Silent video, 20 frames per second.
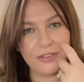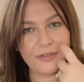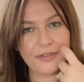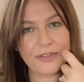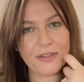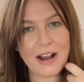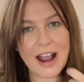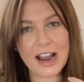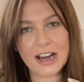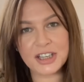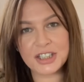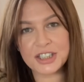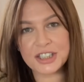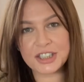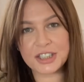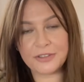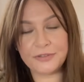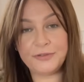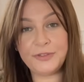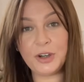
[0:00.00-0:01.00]

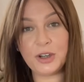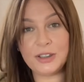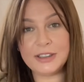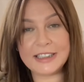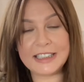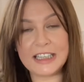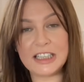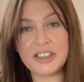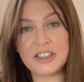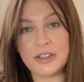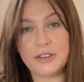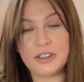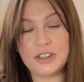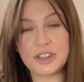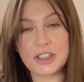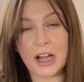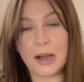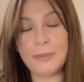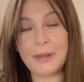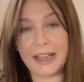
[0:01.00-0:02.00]
fresh foliage in the
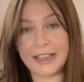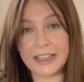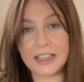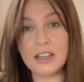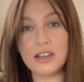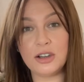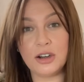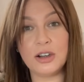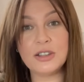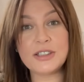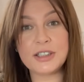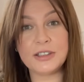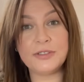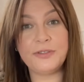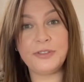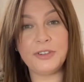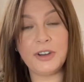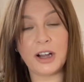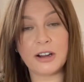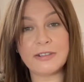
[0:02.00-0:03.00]
shop. Like, you can go to the
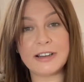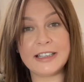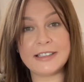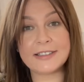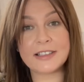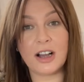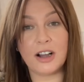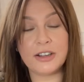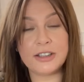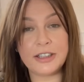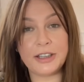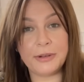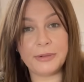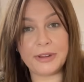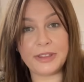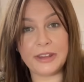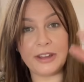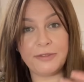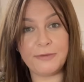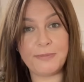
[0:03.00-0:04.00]
florist, can't you,
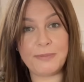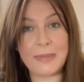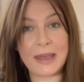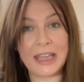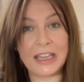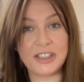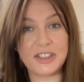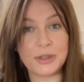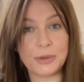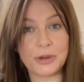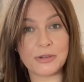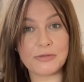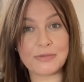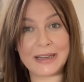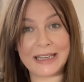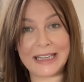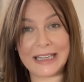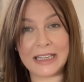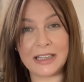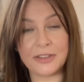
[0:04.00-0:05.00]
and they've made you a
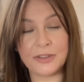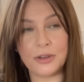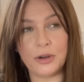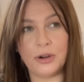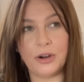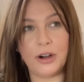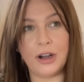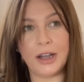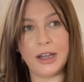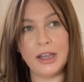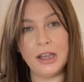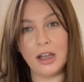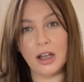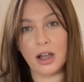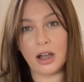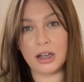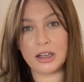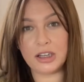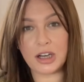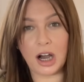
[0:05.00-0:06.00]
wreath or
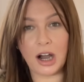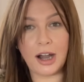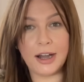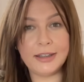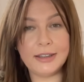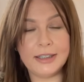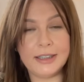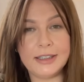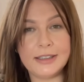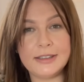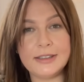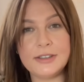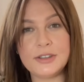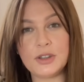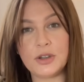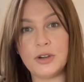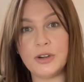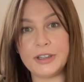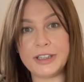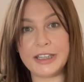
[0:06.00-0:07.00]
a garland,
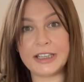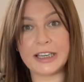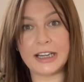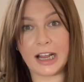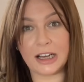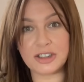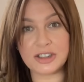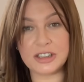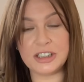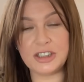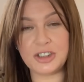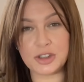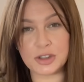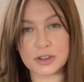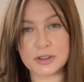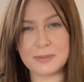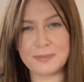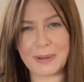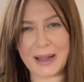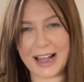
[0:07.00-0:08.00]
or you can actually
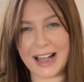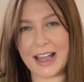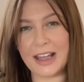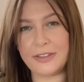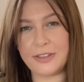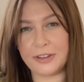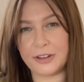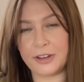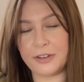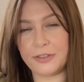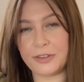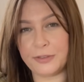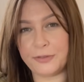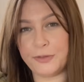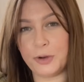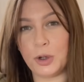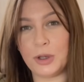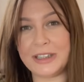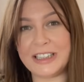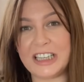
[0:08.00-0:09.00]
just buy the
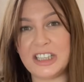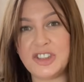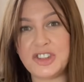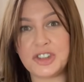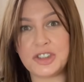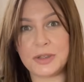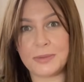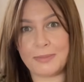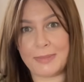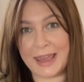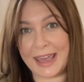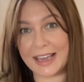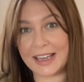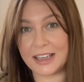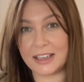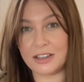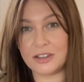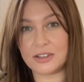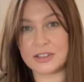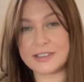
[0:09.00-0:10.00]
foliage to make
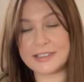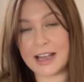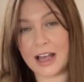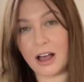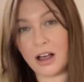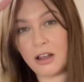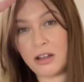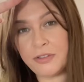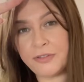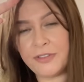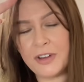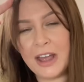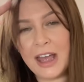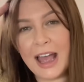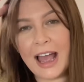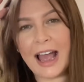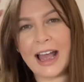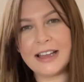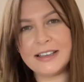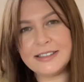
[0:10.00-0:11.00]
it yourself.
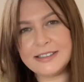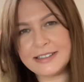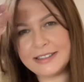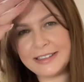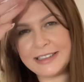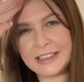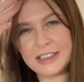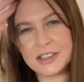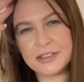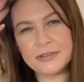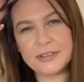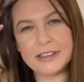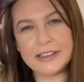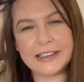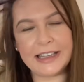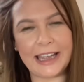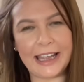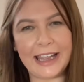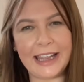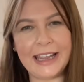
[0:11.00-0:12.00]
And
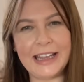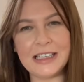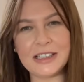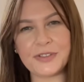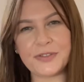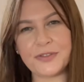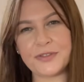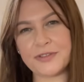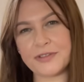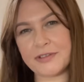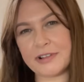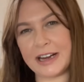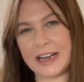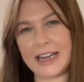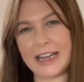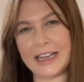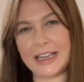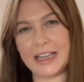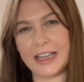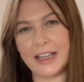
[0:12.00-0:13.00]
literally, it's
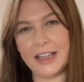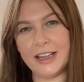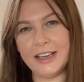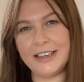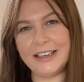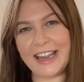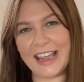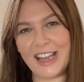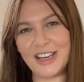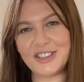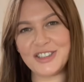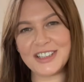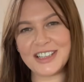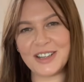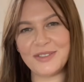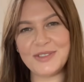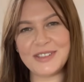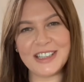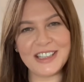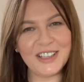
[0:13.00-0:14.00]
free. Nature
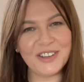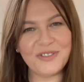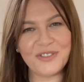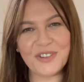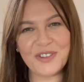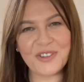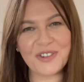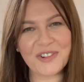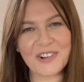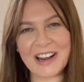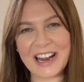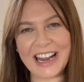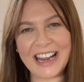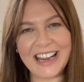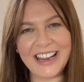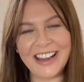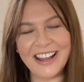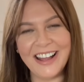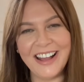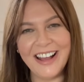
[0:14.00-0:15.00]
gives it you for
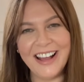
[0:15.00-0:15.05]
free.